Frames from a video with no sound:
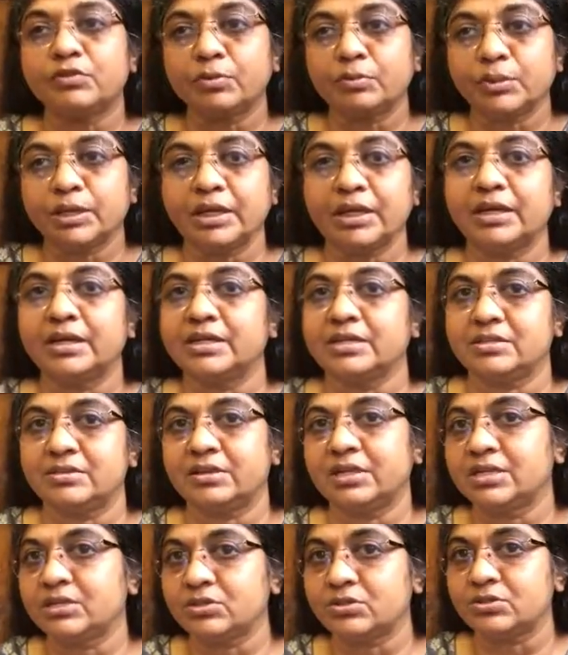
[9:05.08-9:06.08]
from the
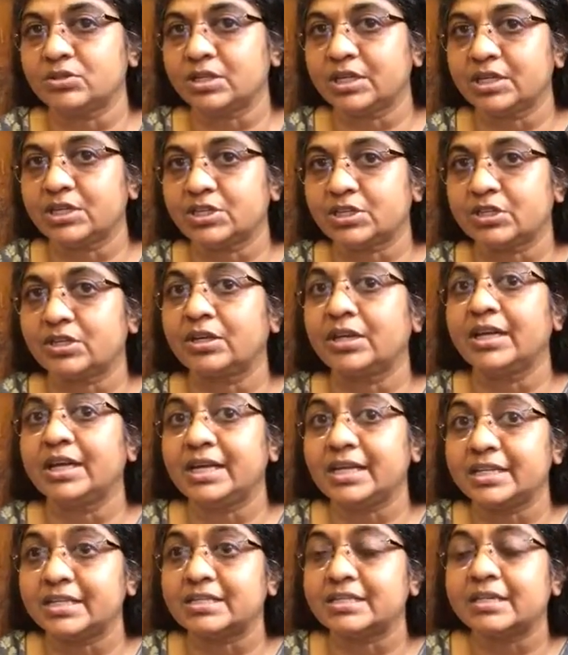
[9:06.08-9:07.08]
Industry Association
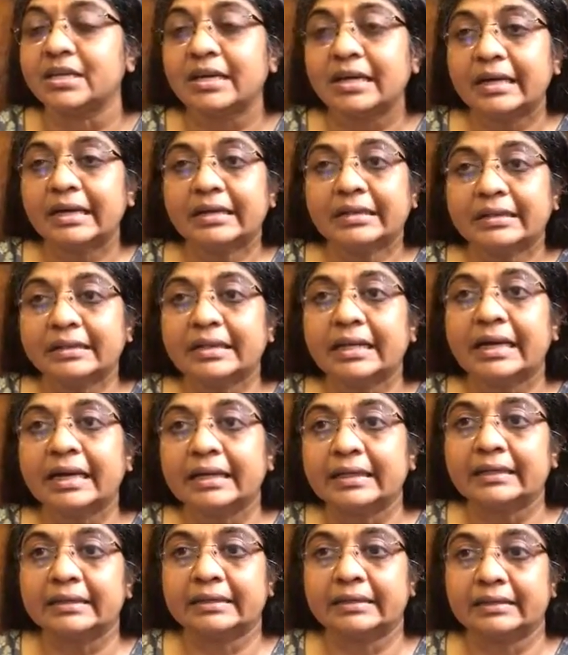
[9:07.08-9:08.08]
is
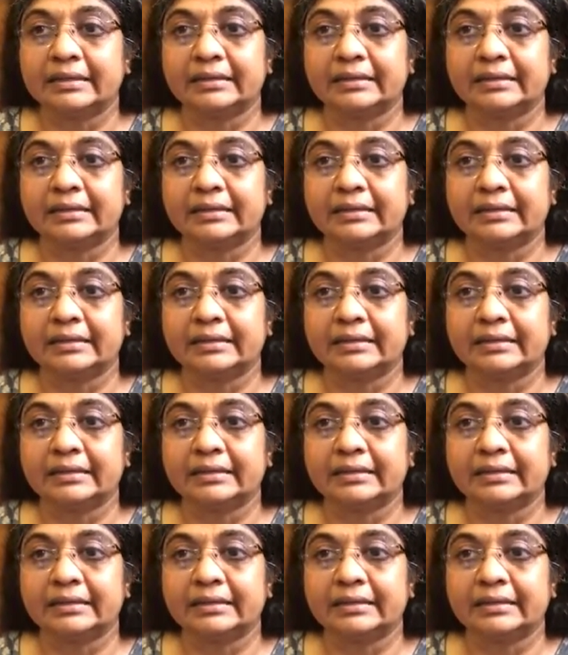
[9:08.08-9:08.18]
that